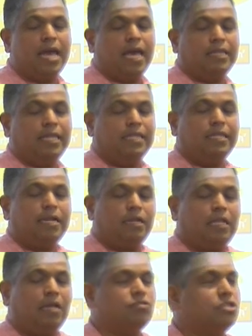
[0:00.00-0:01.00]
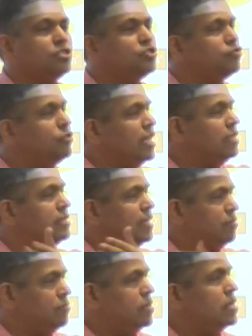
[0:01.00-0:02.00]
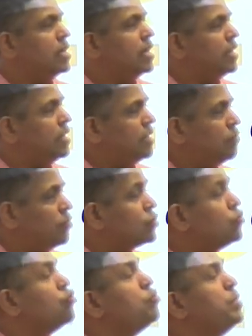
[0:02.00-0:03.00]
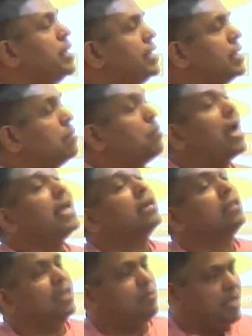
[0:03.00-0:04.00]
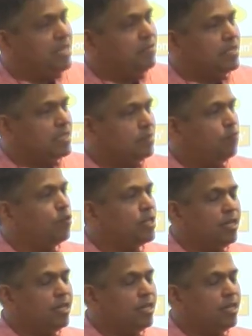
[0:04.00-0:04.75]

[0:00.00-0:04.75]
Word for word: And then that allows us to nail down what could be my claim anyways for the